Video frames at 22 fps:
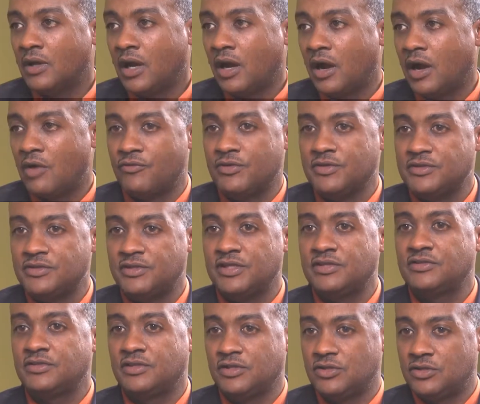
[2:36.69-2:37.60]
are
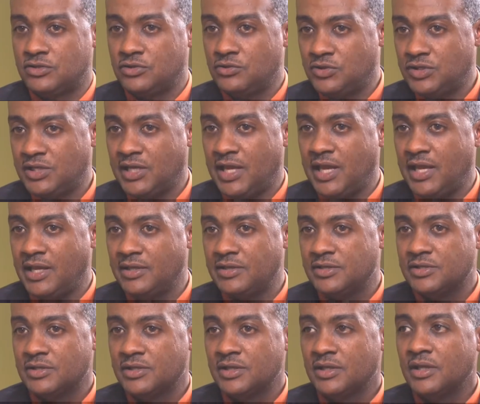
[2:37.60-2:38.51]
resistant to
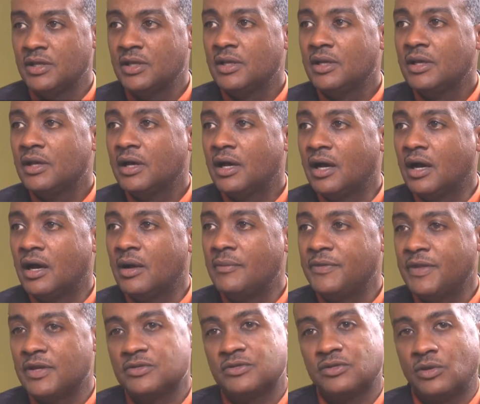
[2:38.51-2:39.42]
change.
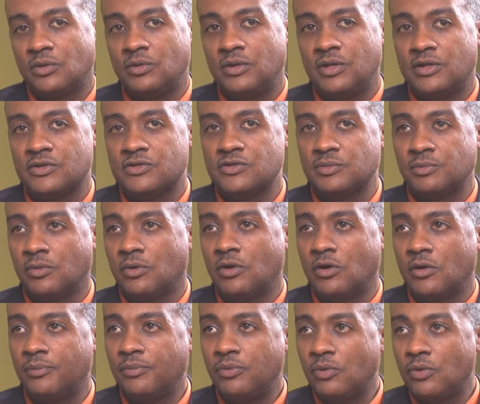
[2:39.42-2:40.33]
There's only a
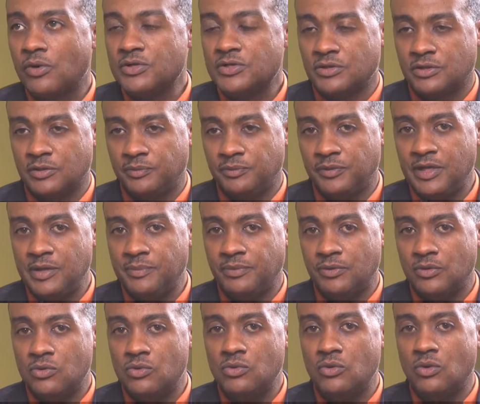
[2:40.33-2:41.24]
small portion of
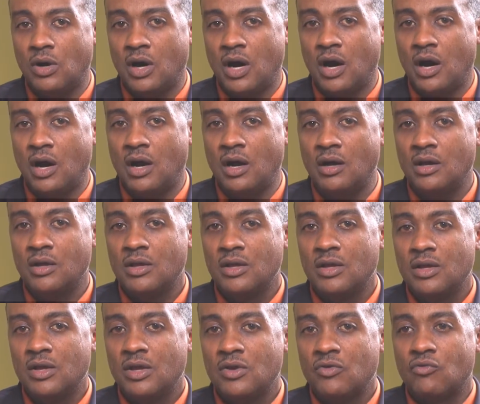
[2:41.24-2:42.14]
people who are
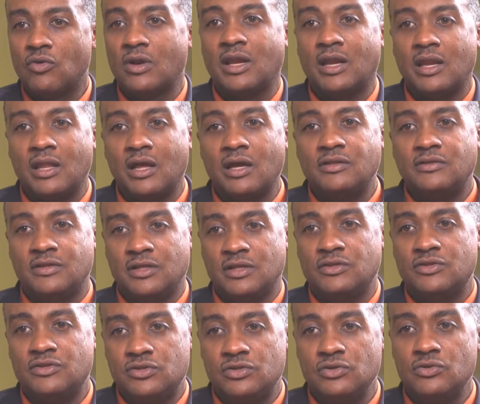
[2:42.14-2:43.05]

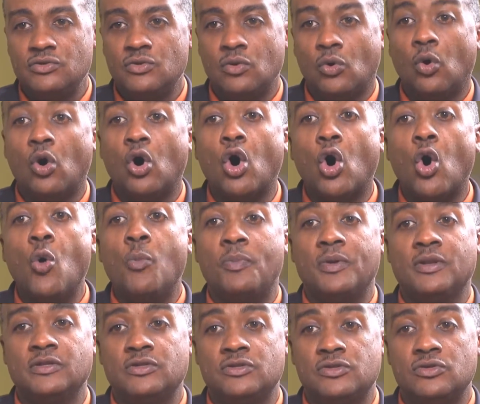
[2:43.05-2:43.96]
reluctant to or
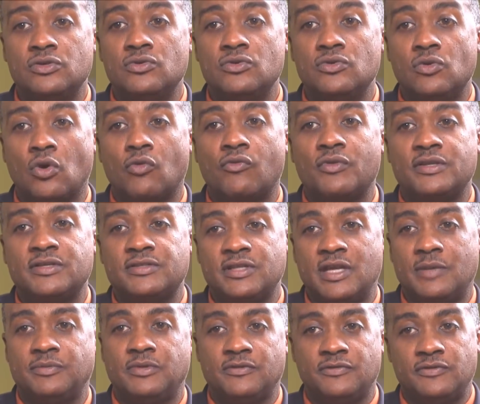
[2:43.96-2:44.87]
open to or
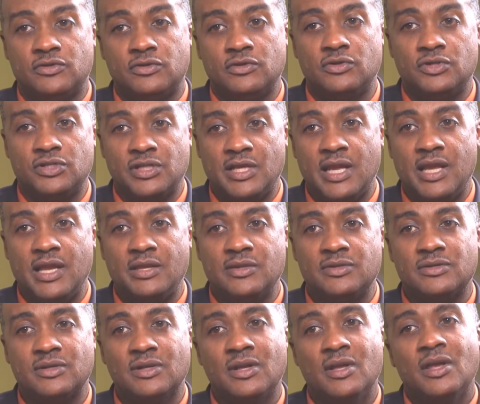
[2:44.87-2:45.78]
receptive to
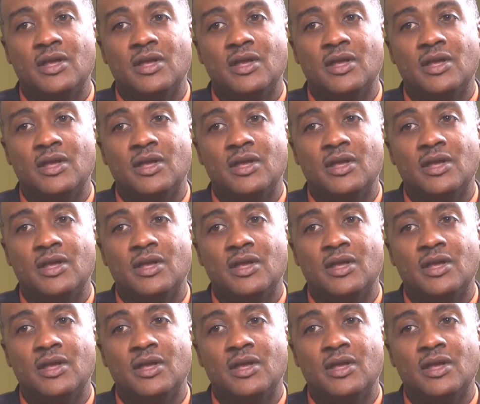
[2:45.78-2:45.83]
change.